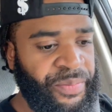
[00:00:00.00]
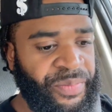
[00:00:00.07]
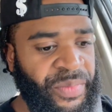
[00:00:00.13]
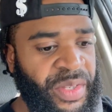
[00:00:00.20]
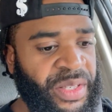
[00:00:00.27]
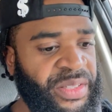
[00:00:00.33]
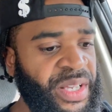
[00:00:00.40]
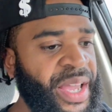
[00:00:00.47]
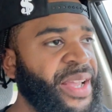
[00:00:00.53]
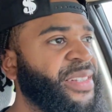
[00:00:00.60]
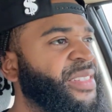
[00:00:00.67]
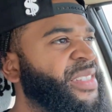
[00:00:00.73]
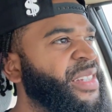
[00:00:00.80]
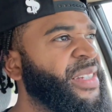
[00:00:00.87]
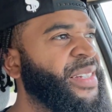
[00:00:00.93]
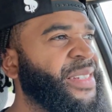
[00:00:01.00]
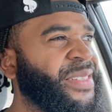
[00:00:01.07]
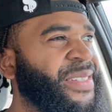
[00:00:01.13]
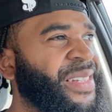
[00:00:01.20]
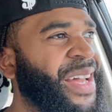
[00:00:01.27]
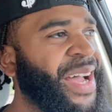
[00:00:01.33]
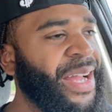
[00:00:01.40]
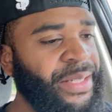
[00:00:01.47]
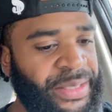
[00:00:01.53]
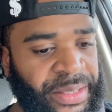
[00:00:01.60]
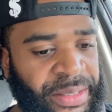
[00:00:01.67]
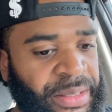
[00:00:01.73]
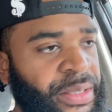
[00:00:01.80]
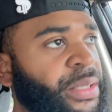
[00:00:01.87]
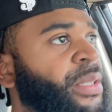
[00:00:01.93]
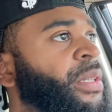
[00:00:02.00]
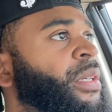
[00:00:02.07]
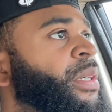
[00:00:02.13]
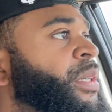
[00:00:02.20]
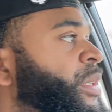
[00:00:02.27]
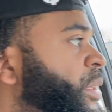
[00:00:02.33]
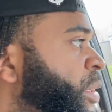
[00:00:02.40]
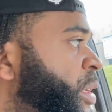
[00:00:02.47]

This AC is not the